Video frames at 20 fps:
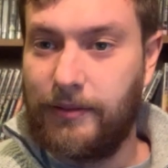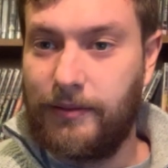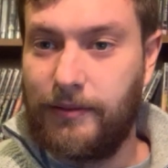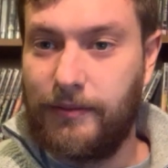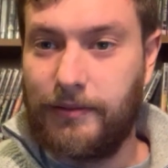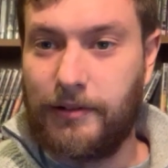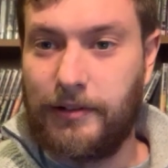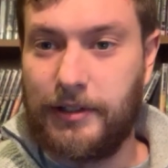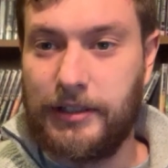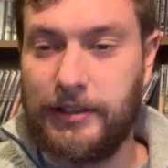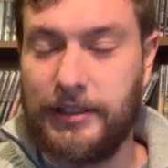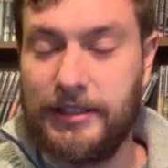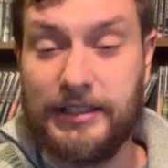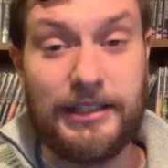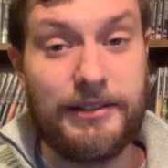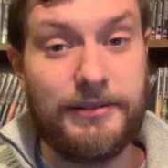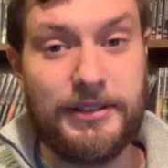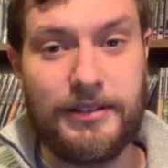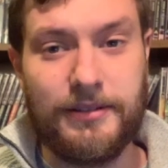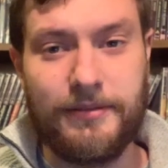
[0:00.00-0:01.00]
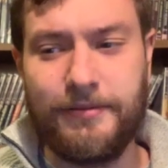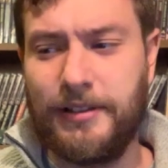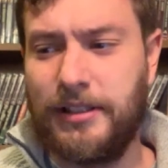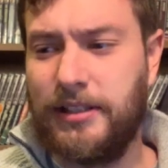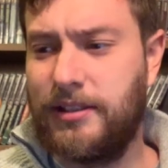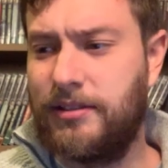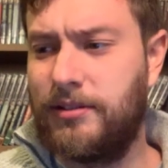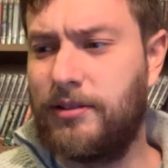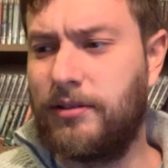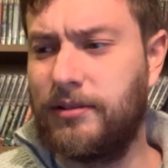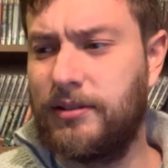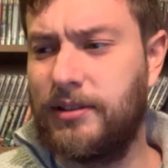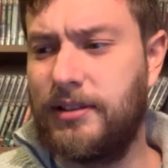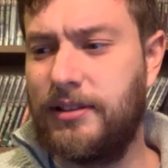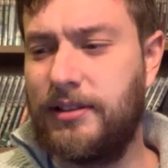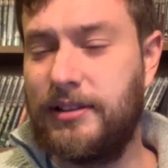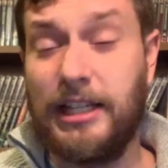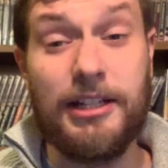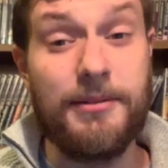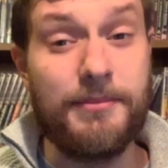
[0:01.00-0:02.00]
Very nice. That was in the first
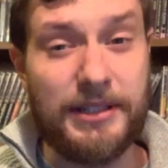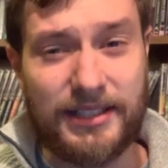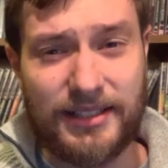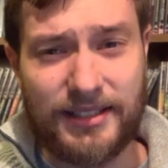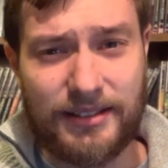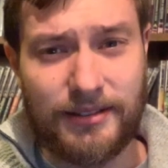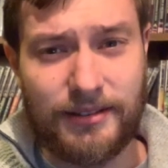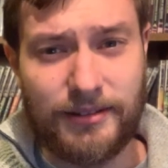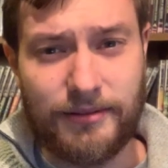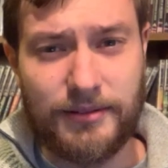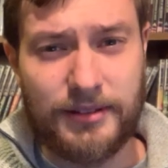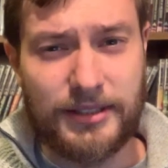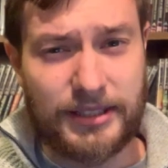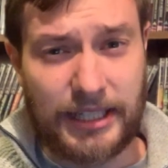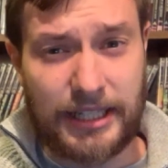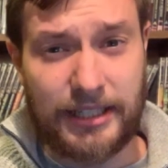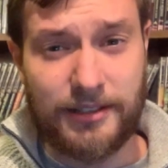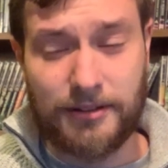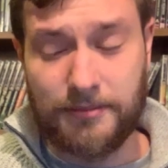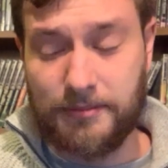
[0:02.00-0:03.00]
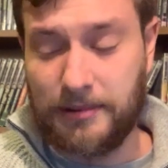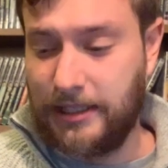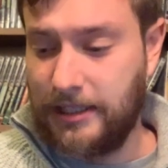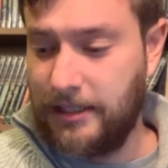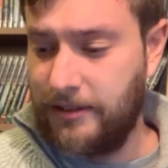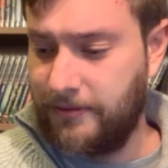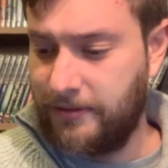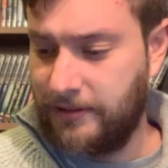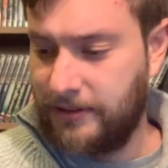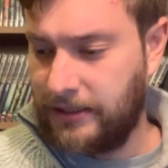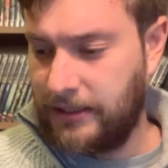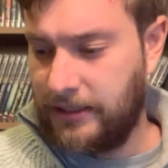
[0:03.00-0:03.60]
Doctor's Enemies set, I believe.